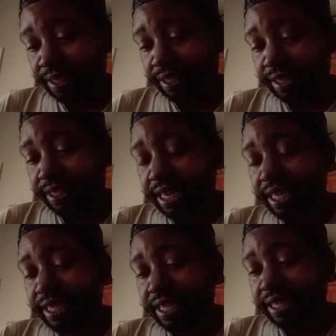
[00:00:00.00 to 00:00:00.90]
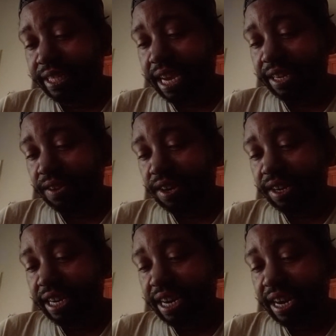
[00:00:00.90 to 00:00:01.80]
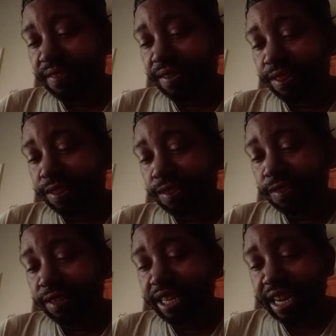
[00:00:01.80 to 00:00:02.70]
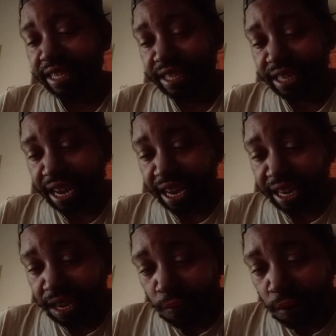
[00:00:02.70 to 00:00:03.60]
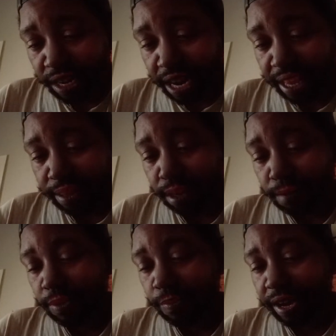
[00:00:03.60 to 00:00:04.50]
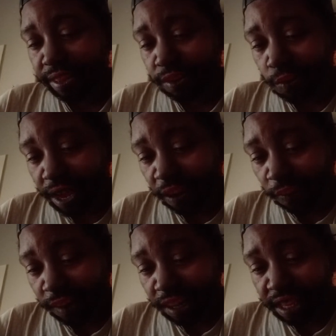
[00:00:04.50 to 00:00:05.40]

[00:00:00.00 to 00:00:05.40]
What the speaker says: The station signed on the air in circa 1981 as WSOL.